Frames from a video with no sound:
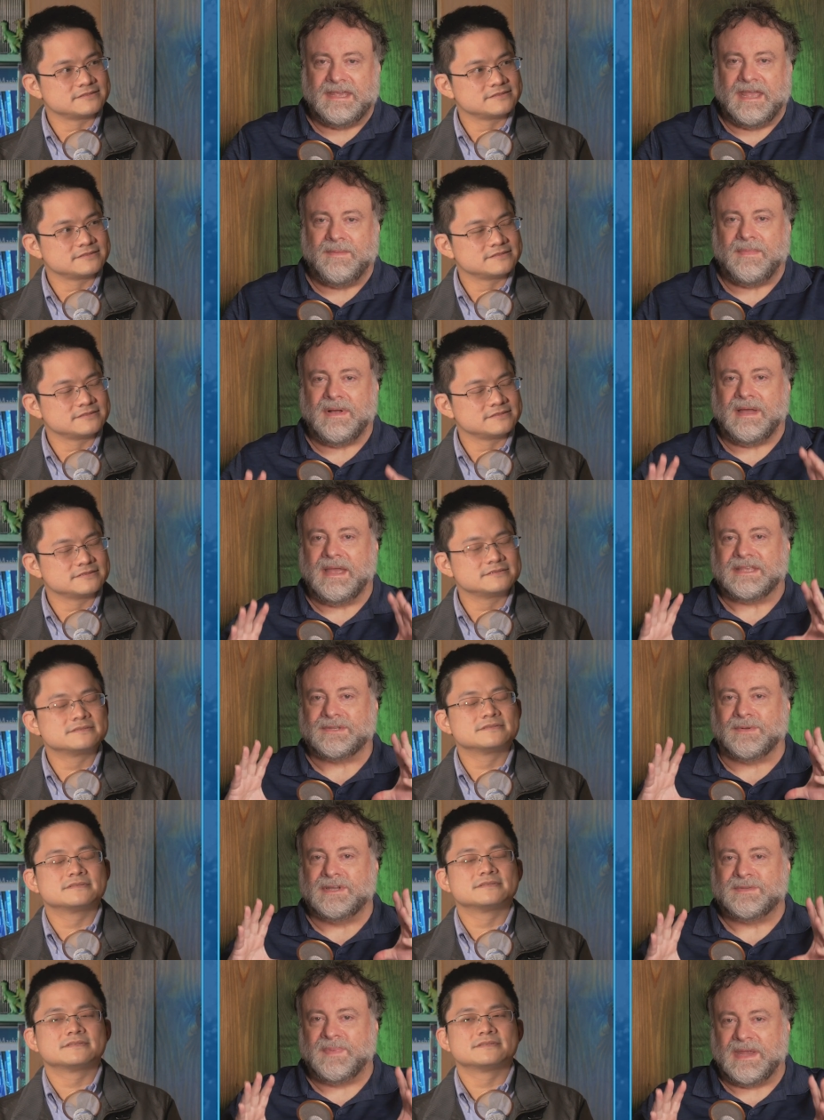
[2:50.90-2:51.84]
Speaker 1: CMI
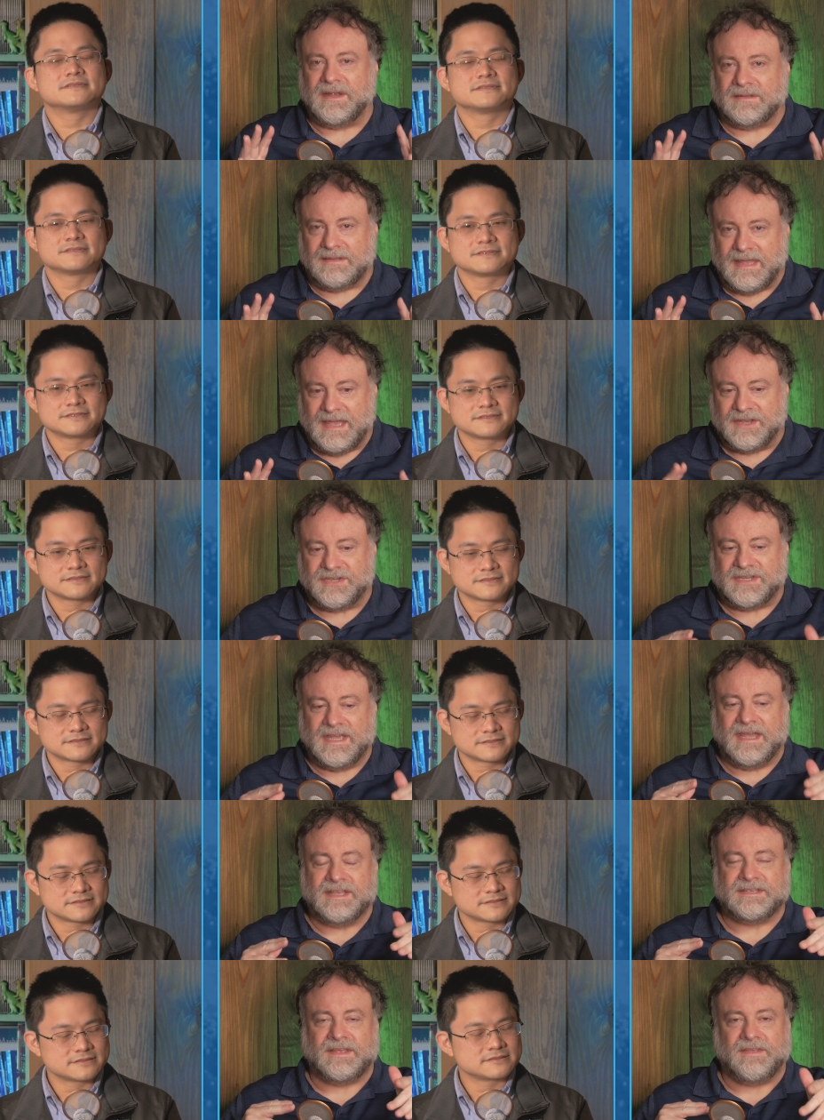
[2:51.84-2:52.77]
has always been clear,
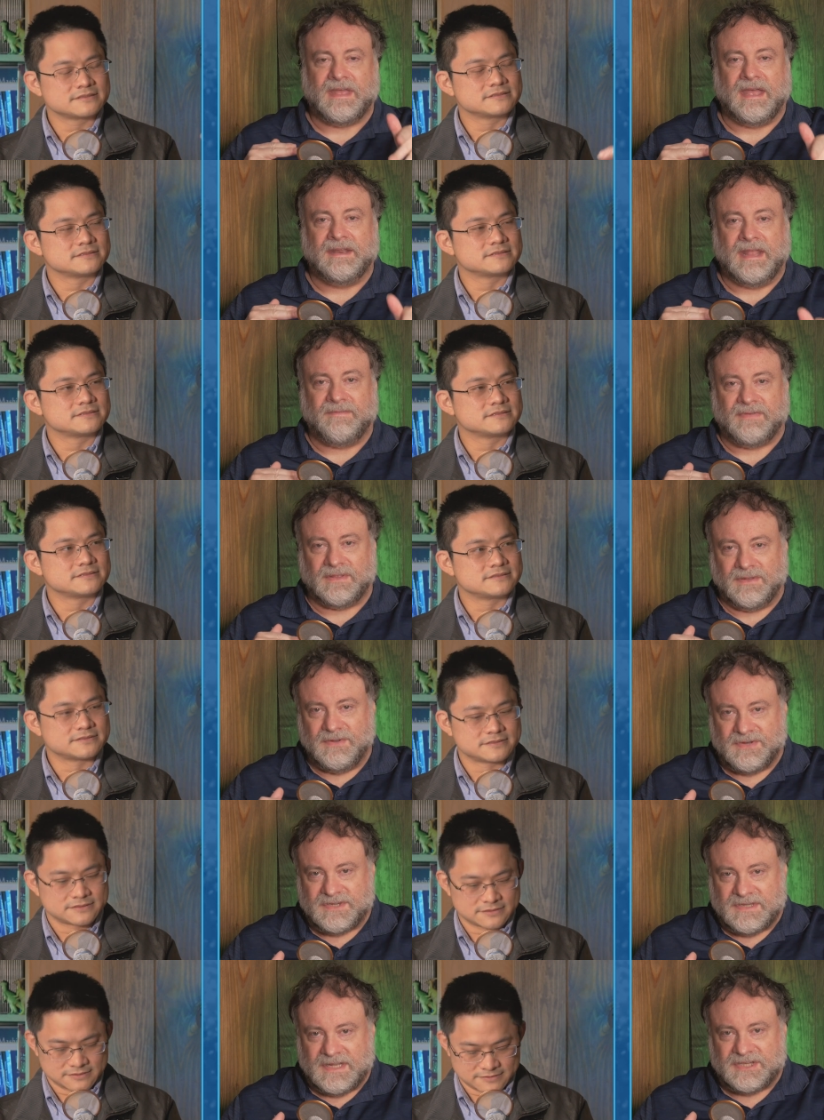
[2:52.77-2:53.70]
she is a, an
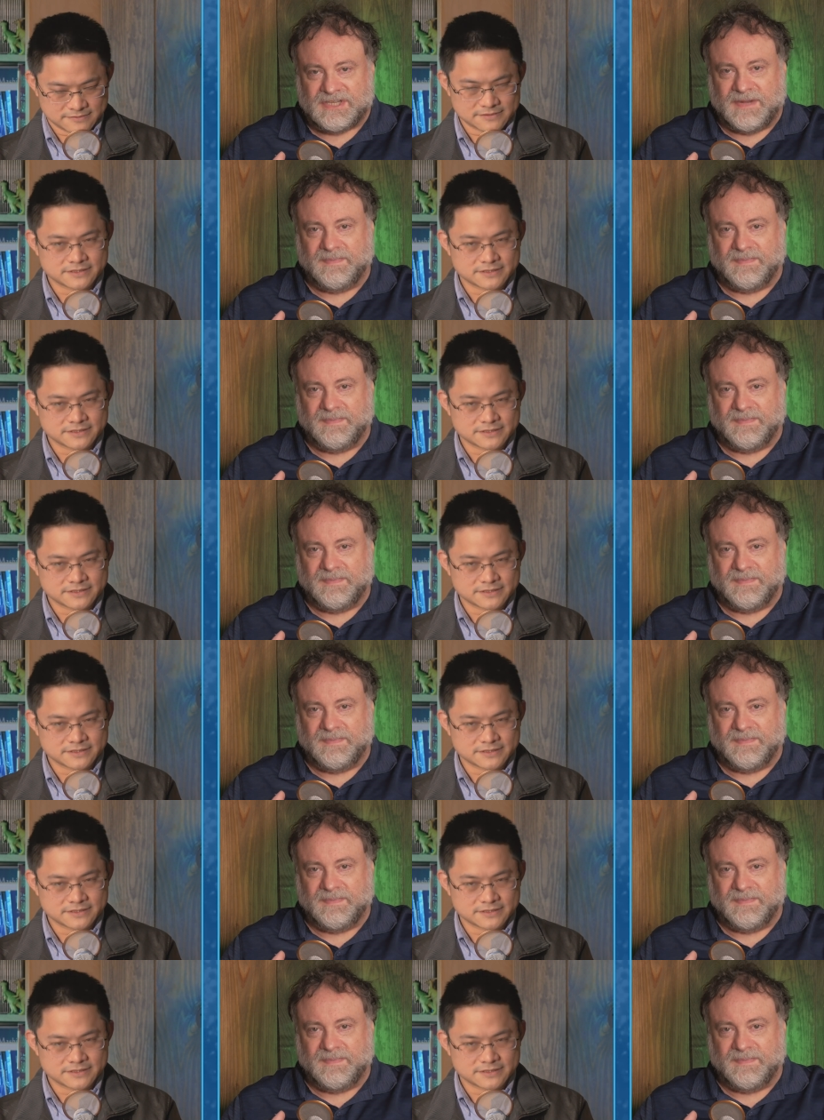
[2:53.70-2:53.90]
evolutionist.